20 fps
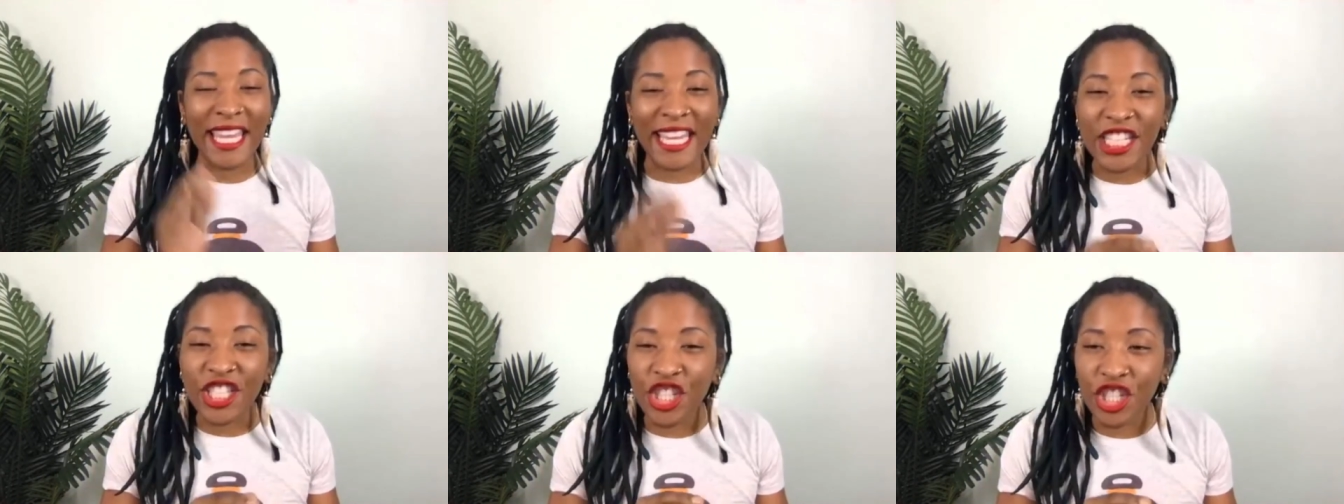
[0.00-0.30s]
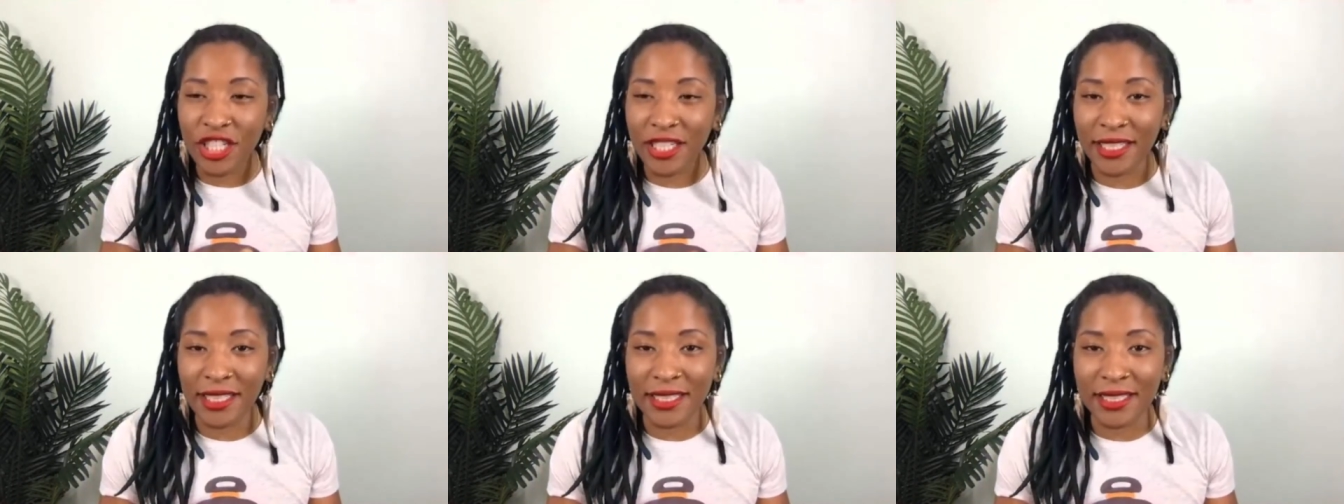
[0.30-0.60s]

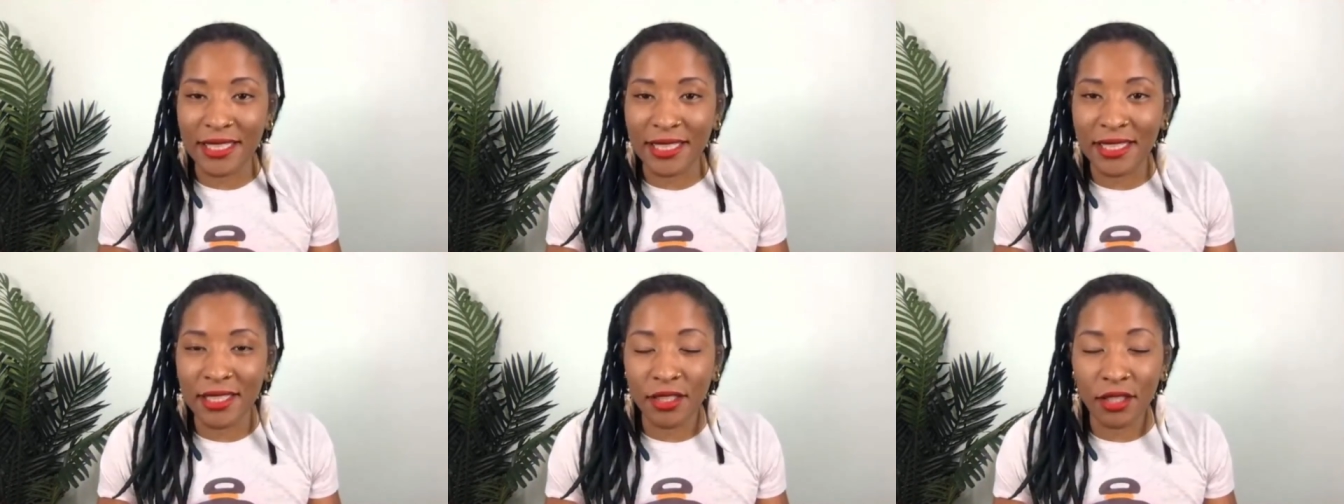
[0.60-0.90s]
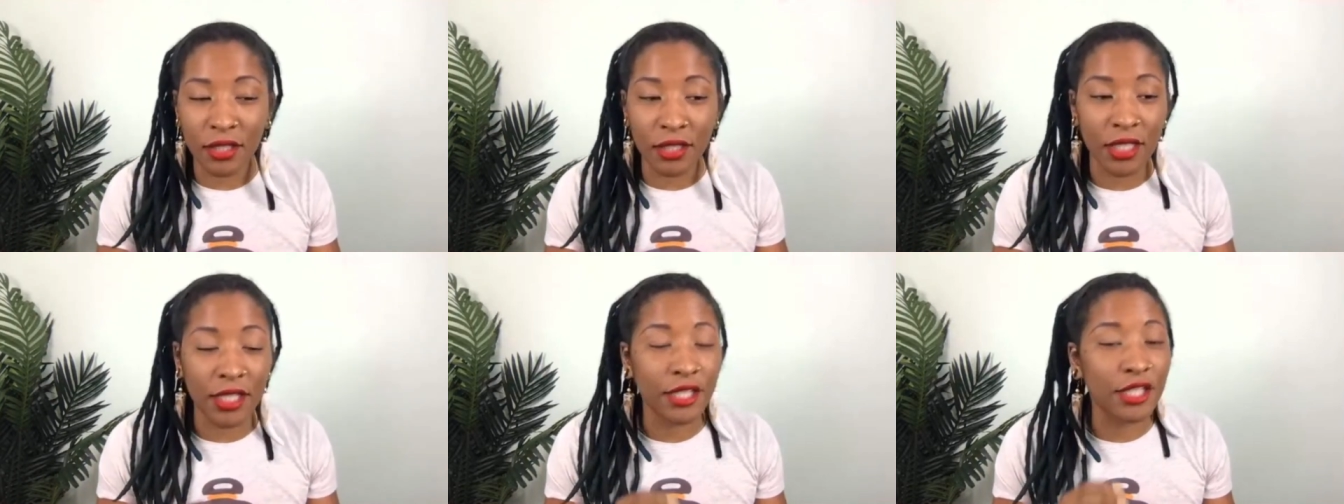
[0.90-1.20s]

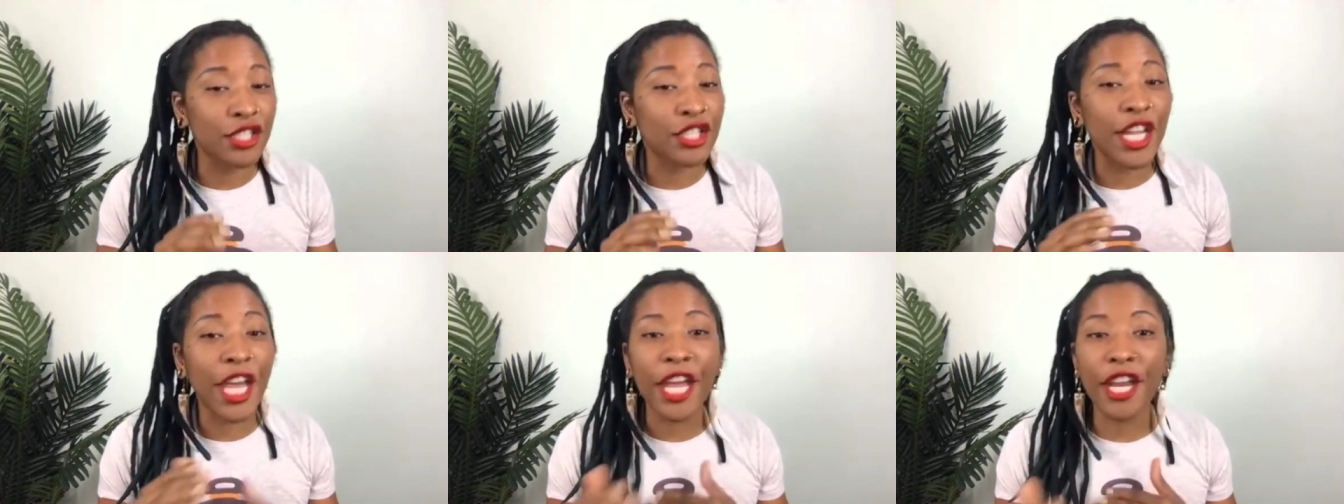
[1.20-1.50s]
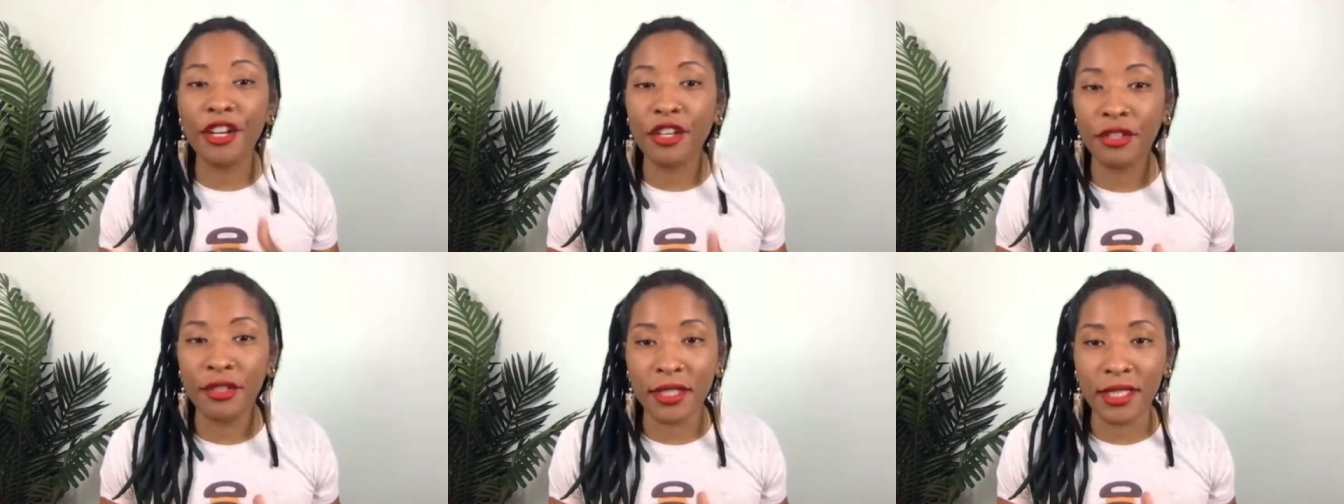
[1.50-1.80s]
itchiness,
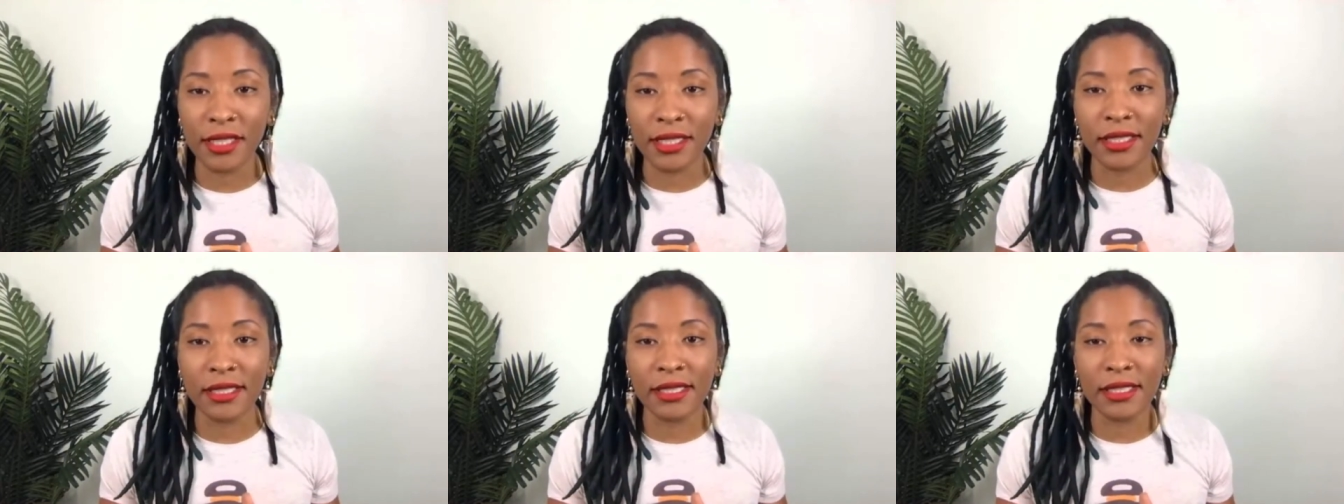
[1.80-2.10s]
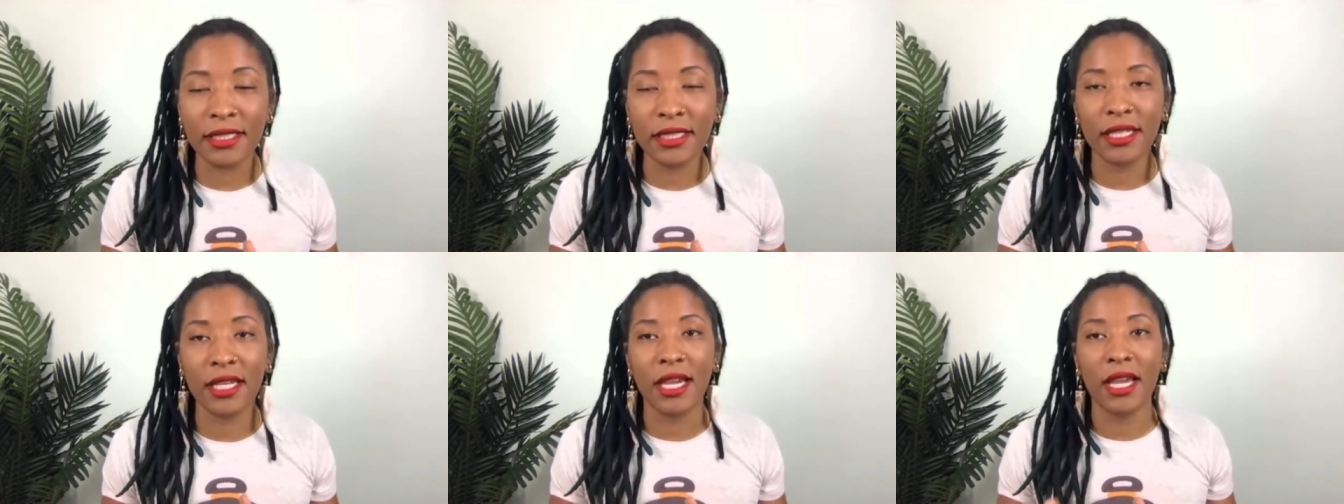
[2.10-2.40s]

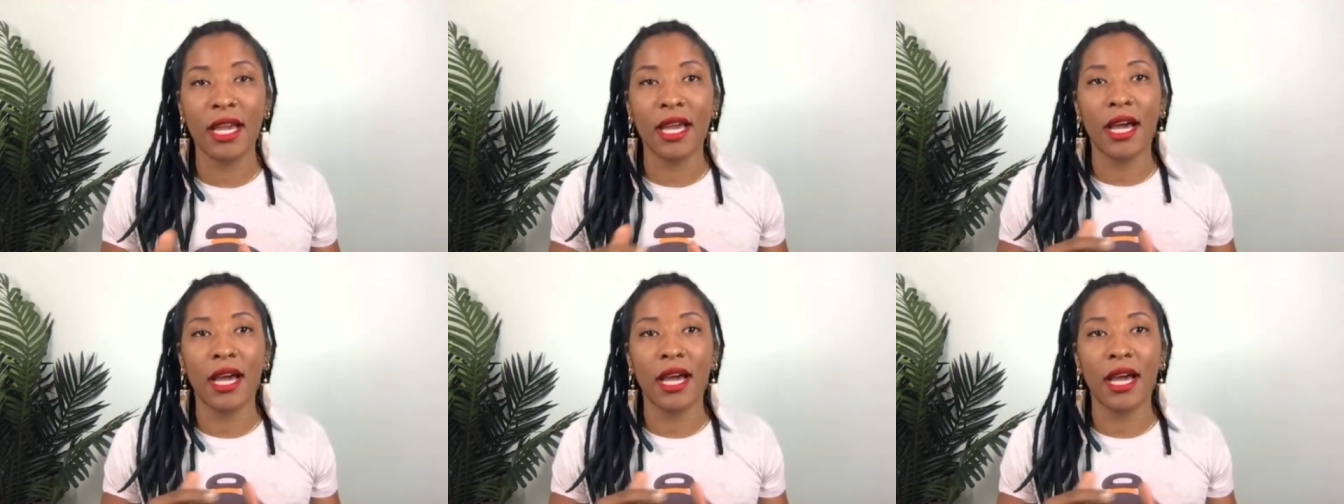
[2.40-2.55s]
tenderness.